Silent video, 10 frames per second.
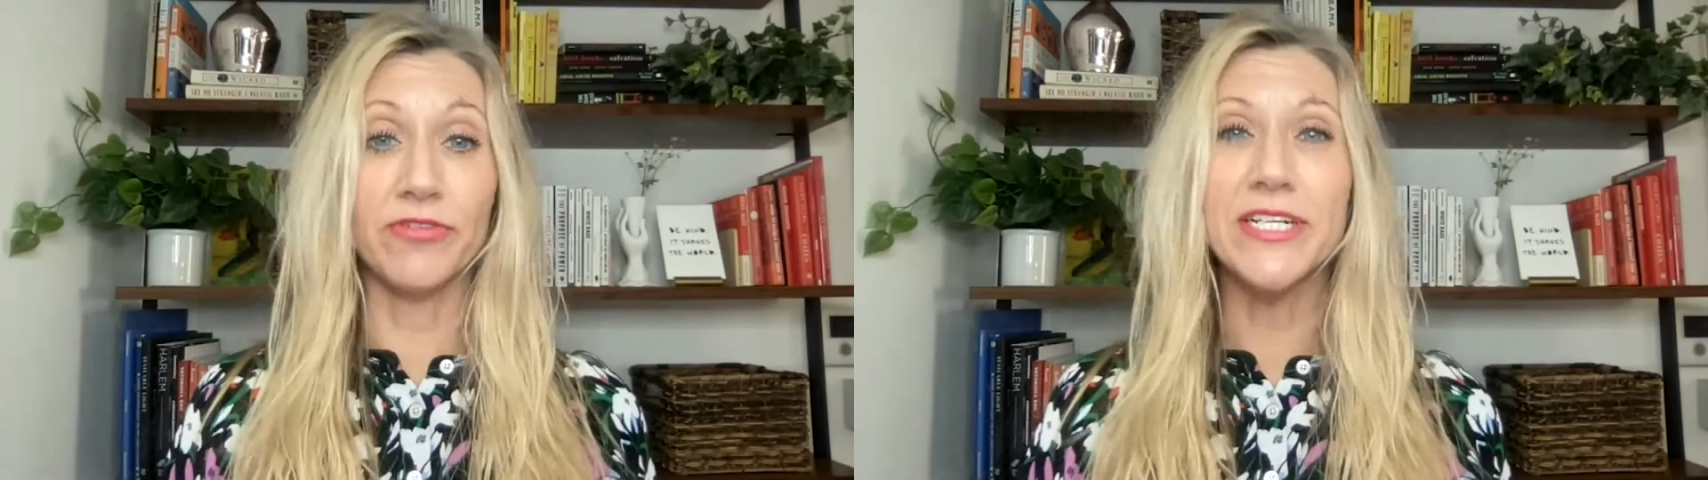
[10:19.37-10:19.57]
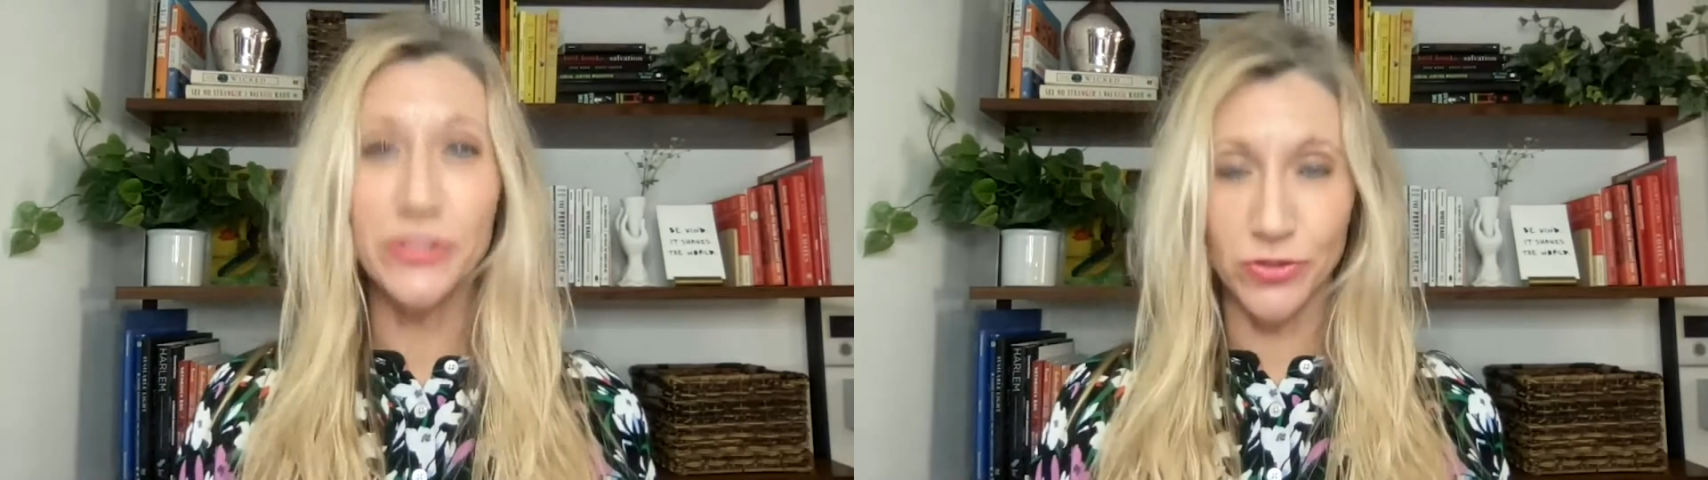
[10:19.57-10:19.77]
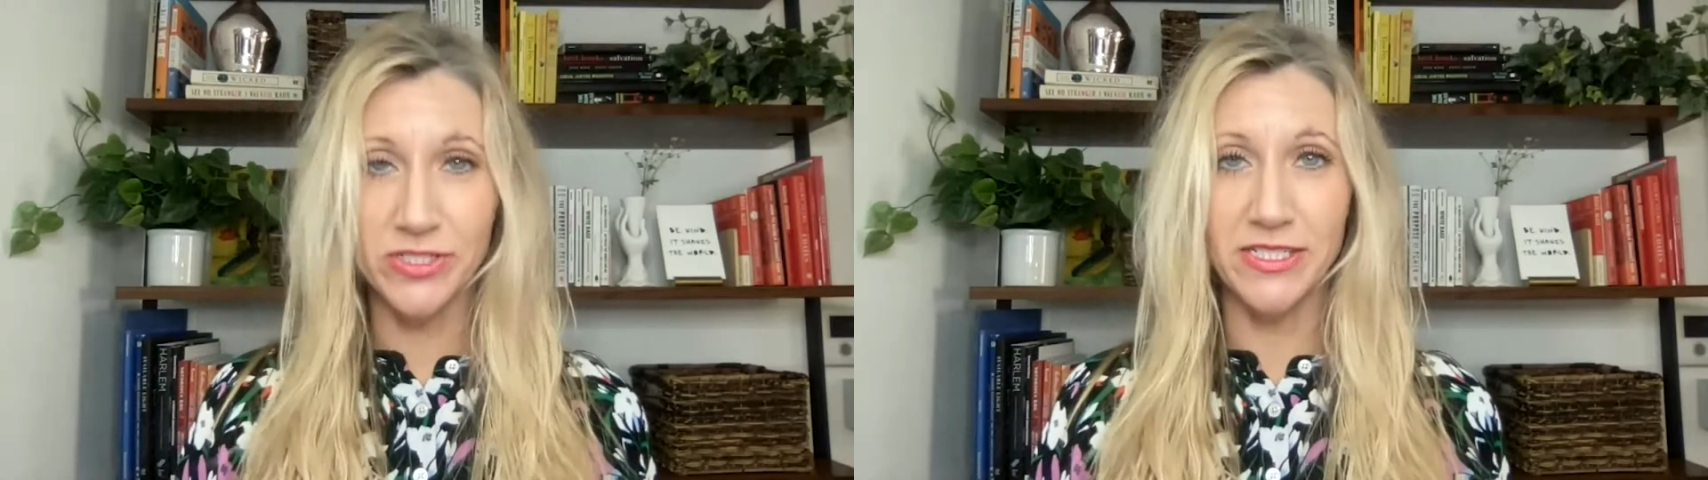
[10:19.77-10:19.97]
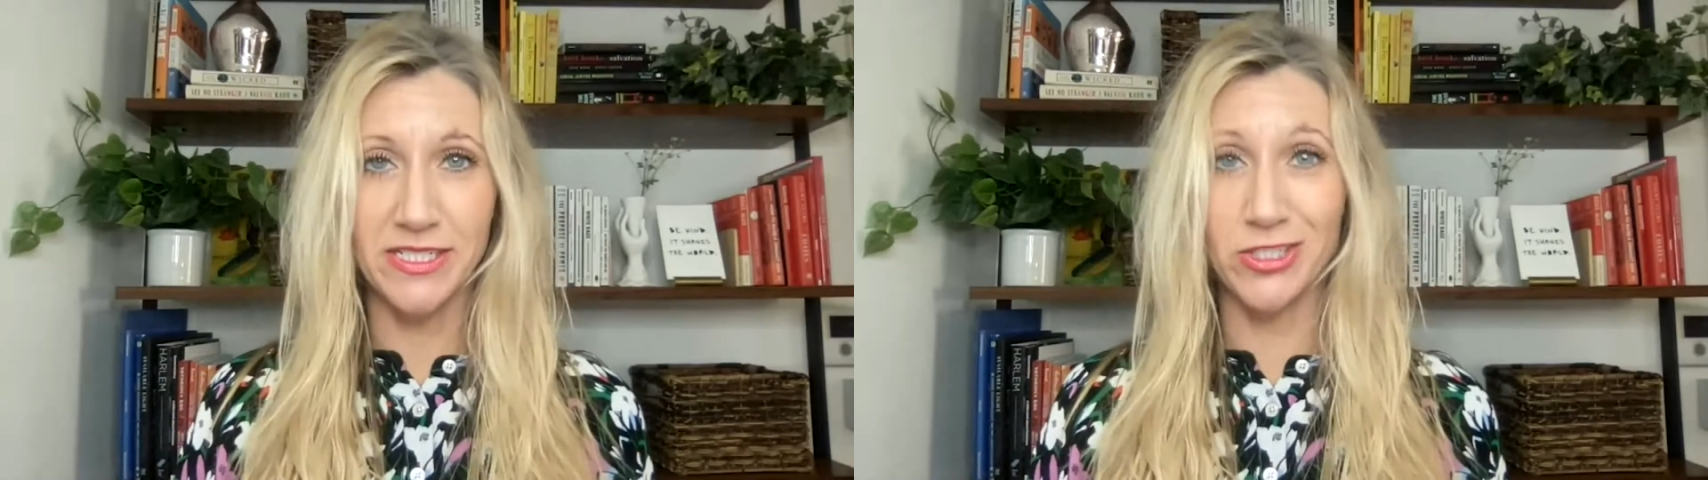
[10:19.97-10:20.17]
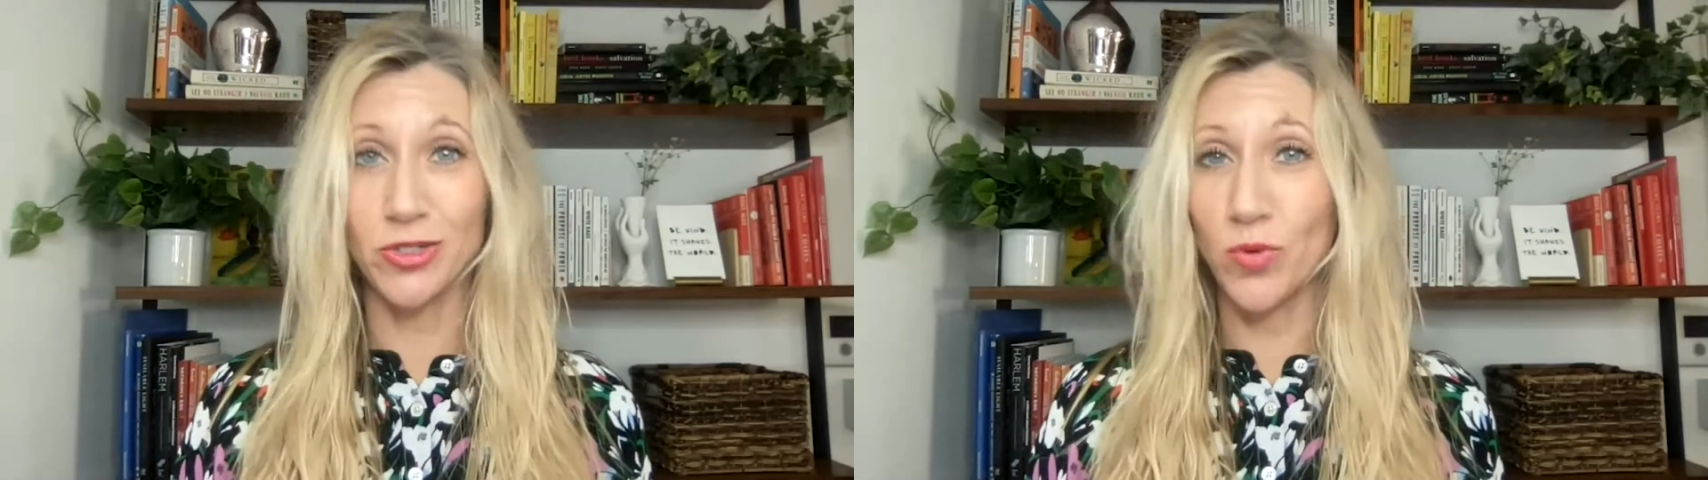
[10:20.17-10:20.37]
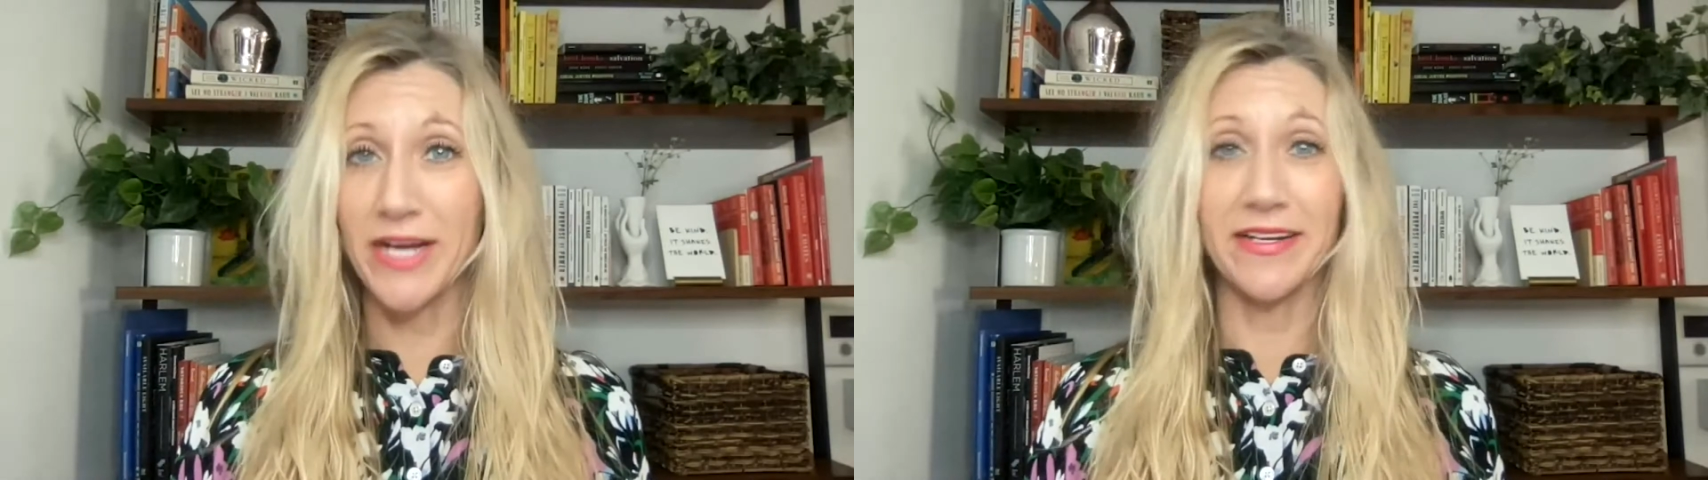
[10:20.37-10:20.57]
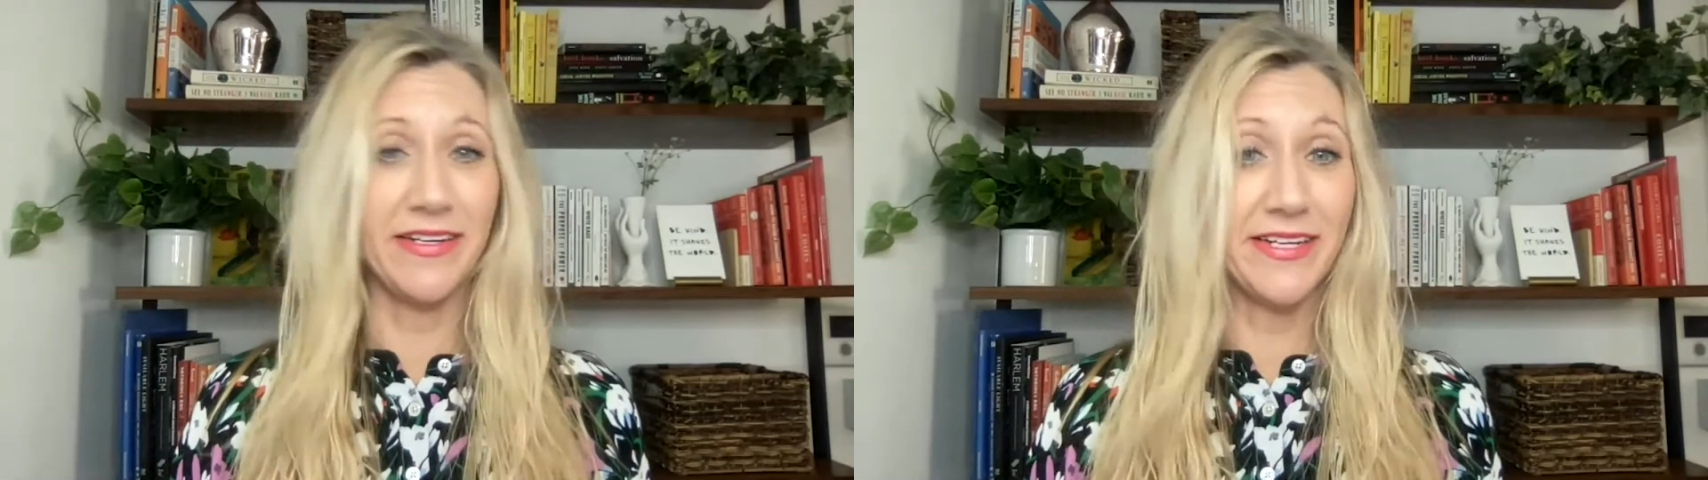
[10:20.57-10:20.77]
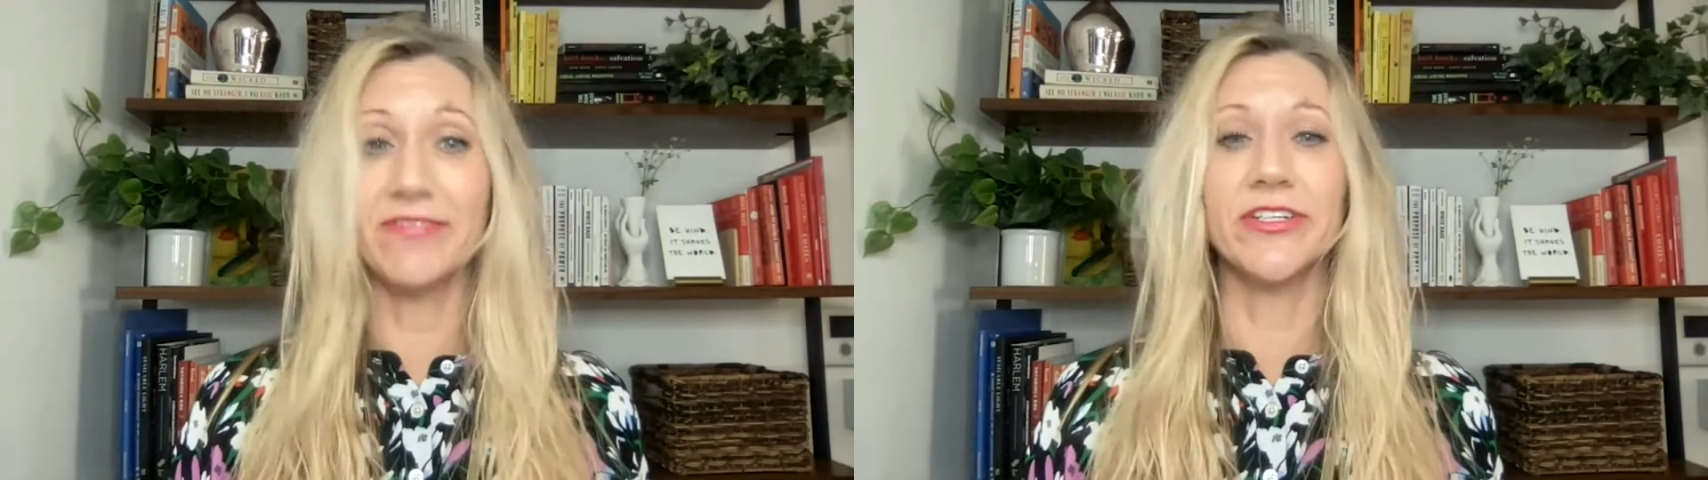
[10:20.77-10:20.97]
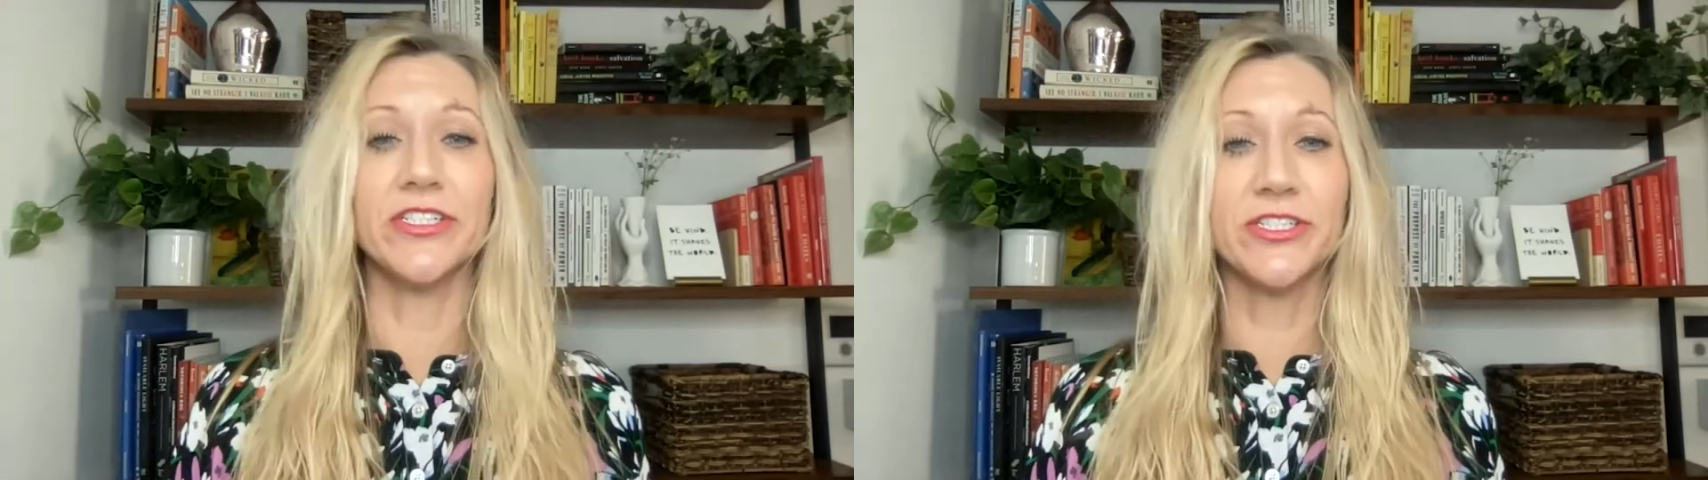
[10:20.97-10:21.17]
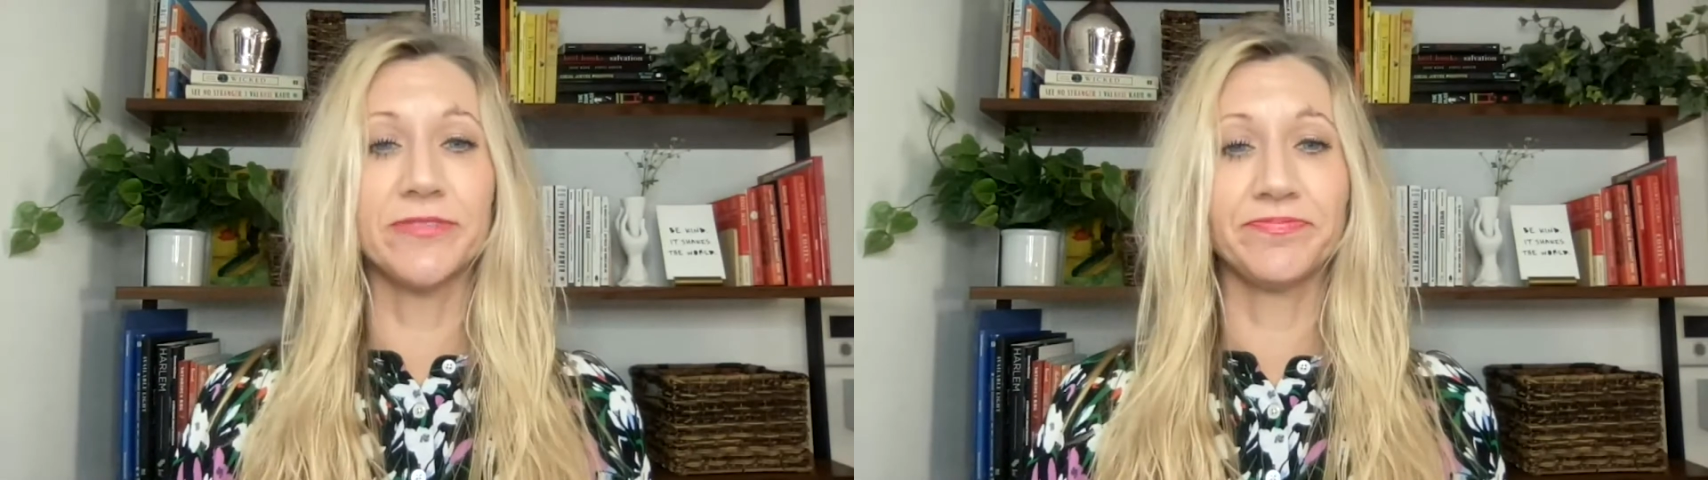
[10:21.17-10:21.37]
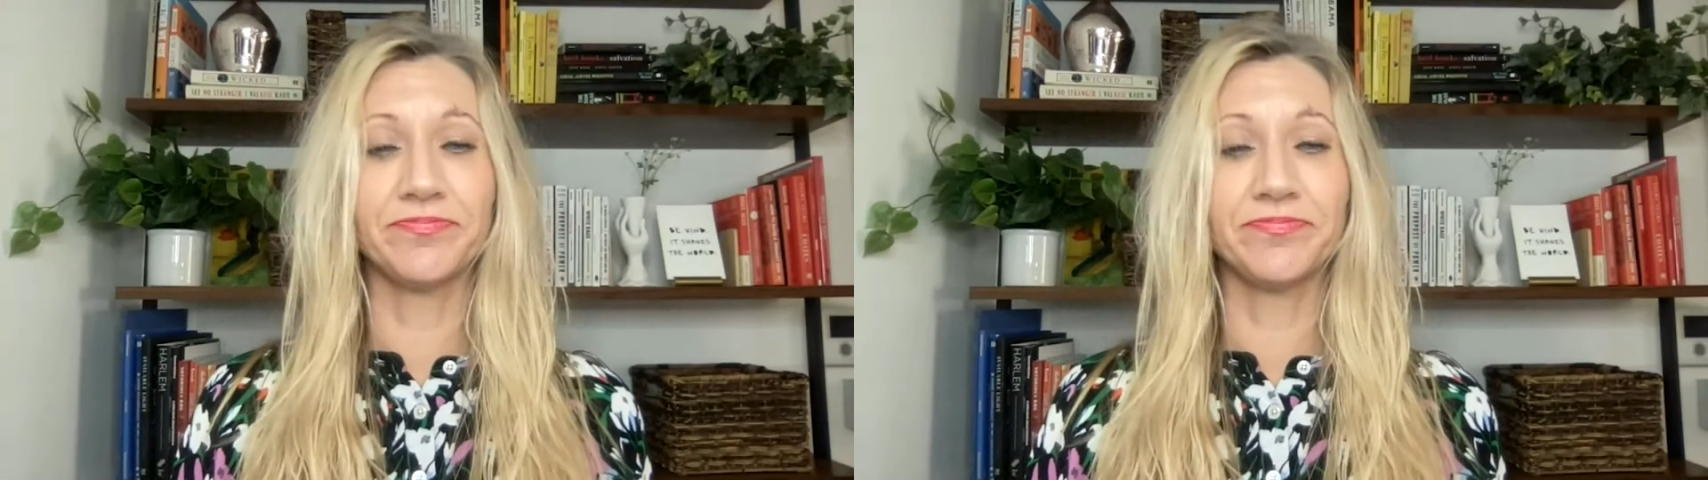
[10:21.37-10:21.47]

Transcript: resources into white endeavors.